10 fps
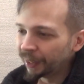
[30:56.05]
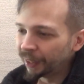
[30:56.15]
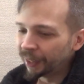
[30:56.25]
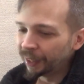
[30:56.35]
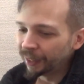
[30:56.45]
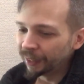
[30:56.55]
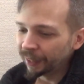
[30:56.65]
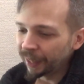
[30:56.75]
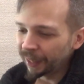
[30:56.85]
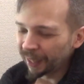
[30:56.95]

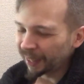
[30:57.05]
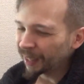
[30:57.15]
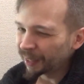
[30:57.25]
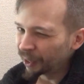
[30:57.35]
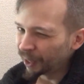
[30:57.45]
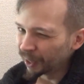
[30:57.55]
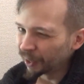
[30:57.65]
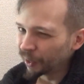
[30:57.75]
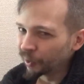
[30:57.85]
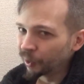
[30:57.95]
And I think
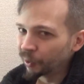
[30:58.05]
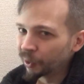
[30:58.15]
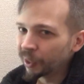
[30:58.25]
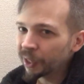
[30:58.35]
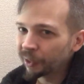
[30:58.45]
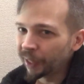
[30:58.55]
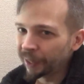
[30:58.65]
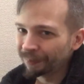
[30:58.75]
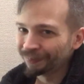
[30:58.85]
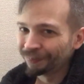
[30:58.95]
DOS also. So these are
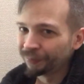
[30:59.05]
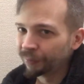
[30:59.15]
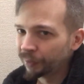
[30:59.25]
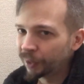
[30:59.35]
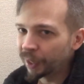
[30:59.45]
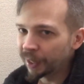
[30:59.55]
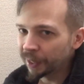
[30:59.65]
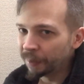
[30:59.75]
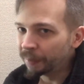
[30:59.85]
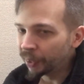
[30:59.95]
like
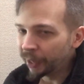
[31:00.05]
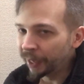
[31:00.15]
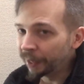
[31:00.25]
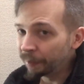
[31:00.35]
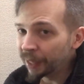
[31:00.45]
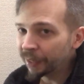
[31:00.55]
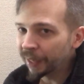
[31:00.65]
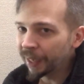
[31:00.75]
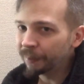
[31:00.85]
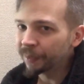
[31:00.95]
DOS and Amiga
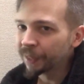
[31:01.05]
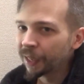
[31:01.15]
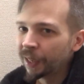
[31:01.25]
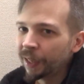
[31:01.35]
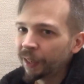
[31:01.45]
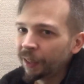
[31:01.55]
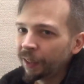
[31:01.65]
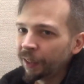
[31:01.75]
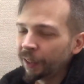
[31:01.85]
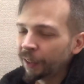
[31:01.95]
games.
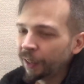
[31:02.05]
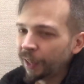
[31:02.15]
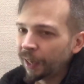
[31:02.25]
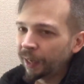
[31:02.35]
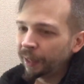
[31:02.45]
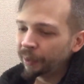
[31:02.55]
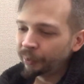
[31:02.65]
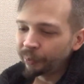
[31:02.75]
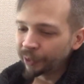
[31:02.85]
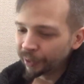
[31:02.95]
I
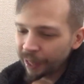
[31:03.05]
would